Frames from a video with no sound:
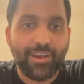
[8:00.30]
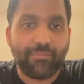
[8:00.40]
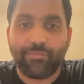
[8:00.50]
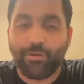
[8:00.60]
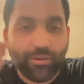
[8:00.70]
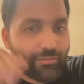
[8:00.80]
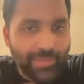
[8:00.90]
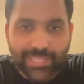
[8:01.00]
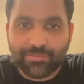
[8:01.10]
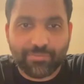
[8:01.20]
are fond of
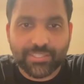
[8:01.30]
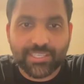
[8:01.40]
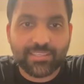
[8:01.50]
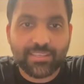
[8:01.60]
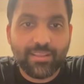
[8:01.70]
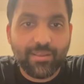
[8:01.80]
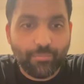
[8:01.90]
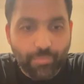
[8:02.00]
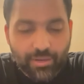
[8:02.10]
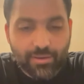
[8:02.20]
maths and physics
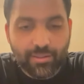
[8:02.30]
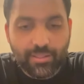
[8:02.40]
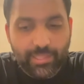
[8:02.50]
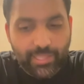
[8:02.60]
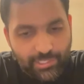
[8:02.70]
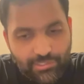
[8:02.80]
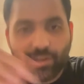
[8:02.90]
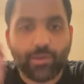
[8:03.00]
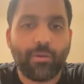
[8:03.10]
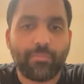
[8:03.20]
but they can
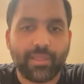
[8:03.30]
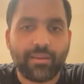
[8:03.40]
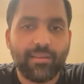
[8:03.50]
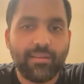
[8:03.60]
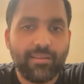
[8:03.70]
still go up there